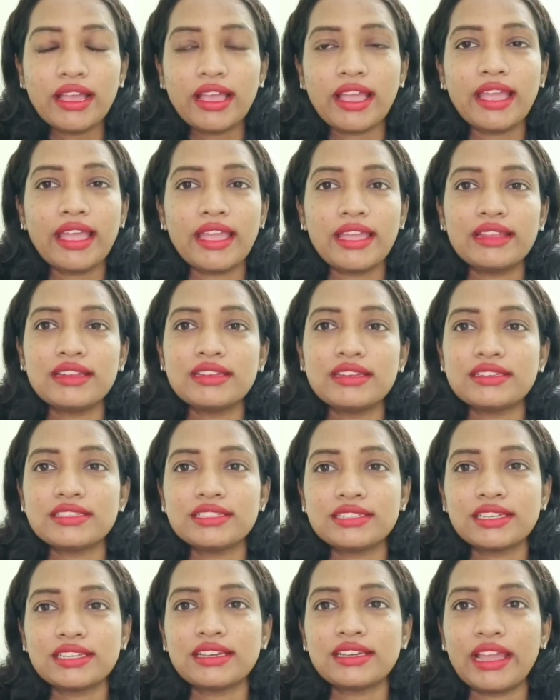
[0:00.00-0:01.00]

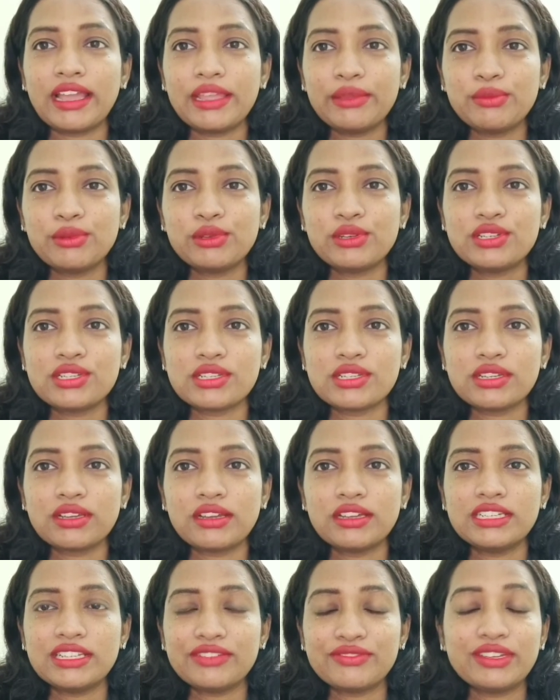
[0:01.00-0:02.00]
and I would
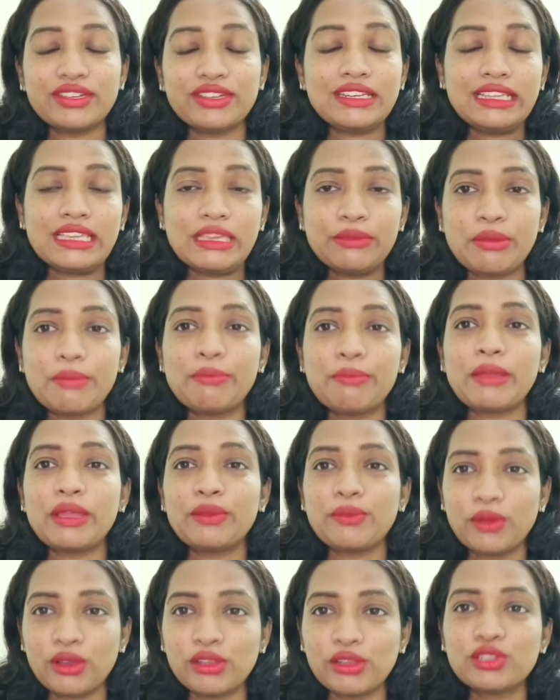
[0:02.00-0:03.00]
uh, definitely keep up my
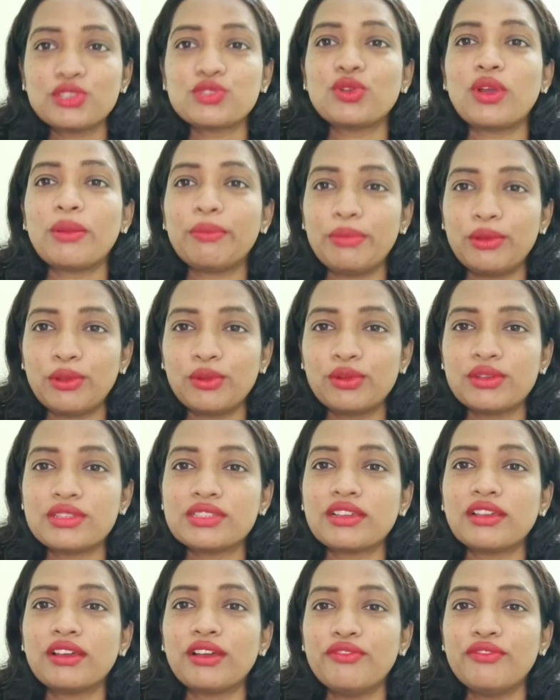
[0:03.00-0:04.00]
word to upload
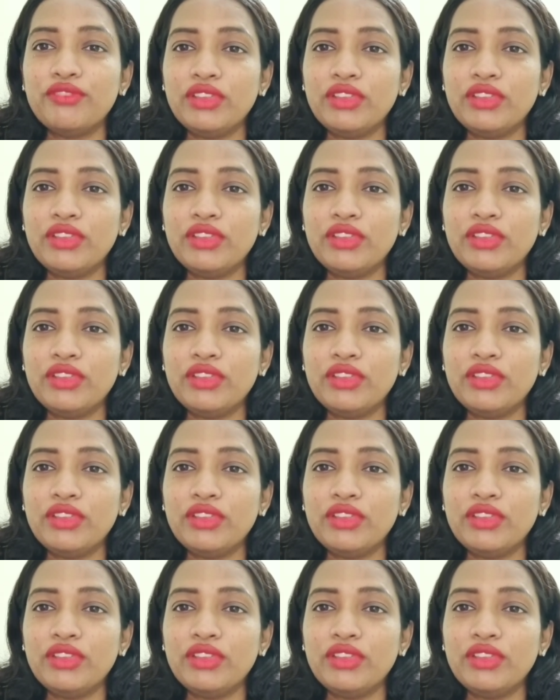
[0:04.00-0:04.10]
uh,